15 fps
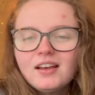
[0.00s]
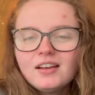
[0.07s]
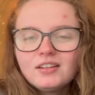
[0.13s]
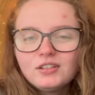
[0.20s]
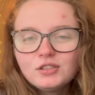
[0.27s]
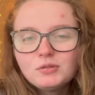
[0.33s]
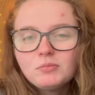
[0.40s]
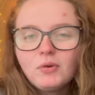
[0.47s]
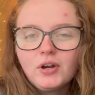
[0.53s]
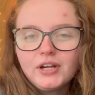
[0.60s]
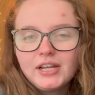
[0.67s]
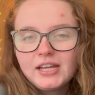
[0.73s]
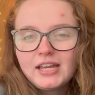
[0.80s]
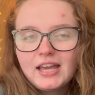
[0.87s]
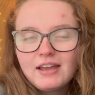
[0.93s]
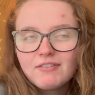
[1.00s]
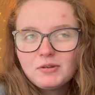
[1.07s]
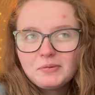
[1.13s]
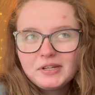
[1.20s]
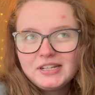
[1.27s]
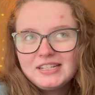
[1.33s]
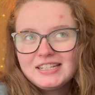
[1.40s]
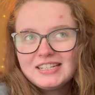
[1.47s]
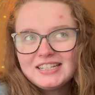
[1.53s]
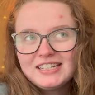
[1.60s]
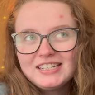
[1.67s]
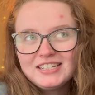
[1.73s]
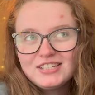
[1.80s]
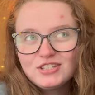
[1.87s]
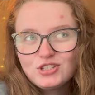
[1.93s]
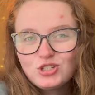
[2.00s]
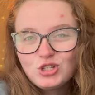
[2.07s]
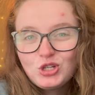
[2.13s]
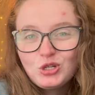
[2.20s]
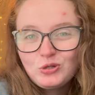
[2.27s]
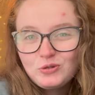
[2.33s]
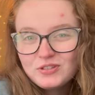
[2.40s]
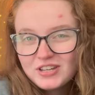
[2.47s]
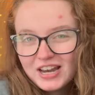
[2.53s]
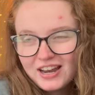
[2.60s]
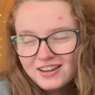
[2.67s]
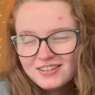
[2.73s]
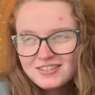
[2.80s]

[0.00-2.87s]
Good morning, everybody. It is Tuesday,